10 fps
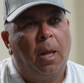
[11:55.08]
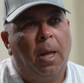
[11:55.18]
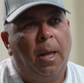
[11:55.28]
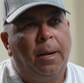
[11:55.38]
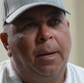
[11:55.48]

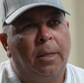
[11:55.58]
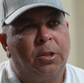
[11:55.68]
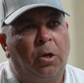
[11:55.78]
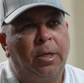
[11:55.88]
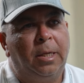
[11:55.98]
And
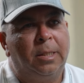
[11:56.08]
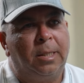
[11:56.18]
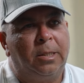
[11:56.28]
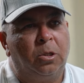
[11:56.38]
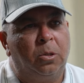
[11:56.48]
it's not
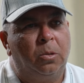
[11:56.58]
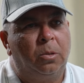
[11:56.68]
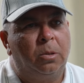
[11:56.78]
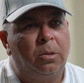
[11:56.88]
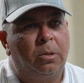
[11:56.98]
easy
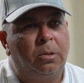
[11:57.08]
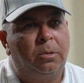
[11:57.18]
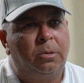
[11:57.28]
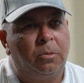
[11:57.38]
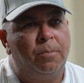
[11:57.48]
to
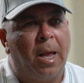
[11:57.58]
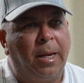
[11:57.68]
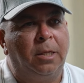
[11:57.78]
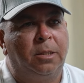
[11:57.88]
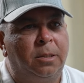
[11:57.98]

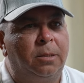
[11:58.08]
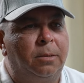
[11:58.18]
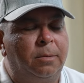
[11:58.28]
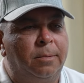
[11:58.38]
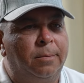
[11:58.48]

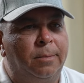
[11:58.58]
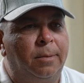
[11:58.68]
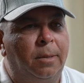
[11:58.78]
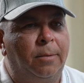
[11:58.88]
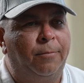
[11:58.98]
manage
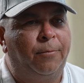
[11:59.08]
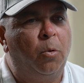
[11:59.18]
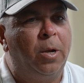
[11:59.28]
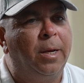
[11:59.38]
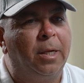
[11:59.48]

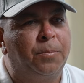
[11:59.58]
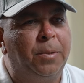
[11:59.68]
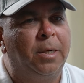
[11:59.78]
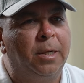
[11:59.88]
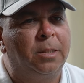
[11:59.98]
four
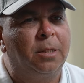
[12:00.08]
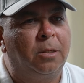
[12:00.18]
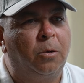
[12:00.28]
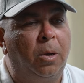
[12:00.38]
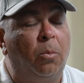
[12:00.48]
inexperienced
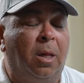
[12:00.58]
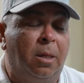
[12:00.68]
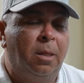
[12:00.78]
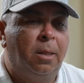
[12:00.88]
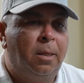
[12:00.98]
quick.
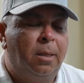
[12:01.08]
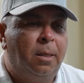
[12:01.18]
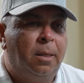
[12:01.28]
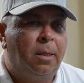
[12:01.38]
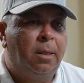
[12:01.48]
Well,
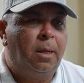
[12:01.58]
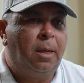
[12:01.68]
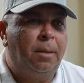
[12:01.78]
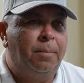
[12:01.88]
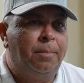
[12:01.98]

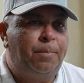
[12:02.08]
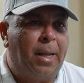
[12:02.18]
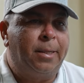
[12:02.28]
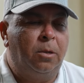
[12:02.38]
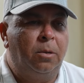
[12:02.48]

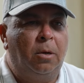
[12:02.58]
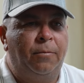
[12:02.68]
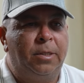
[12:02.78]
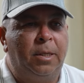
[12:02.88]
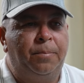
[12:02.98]
Pato
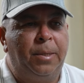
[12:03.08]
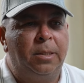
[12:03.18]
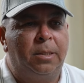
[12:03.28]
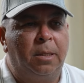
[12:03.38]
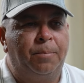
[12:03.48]
obviously
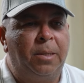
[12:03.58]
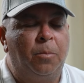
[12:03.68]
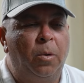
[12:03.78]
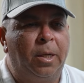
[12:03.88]
brings a bit more